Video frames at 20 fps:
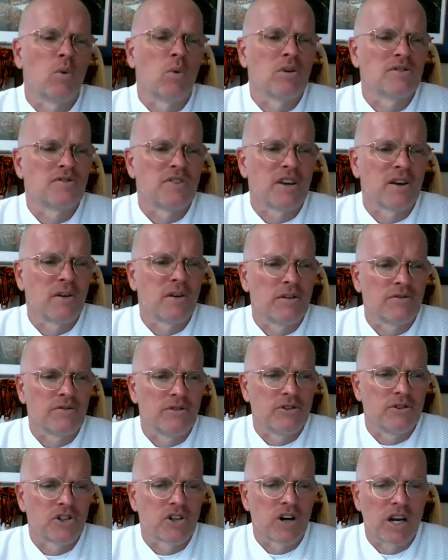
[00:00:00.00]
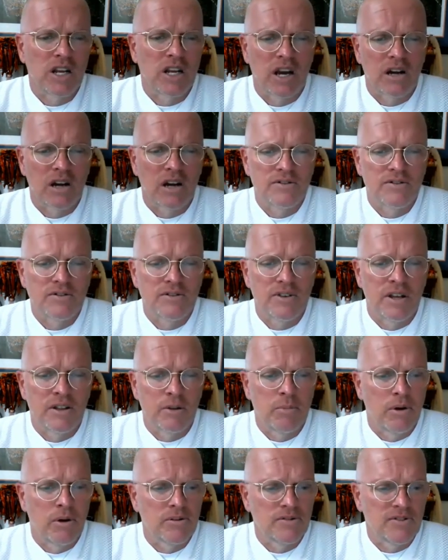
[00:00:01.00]
one single and two strikeouts in
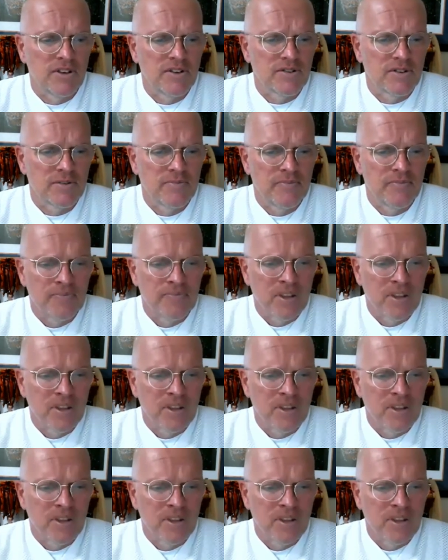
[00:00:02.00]
the postseason.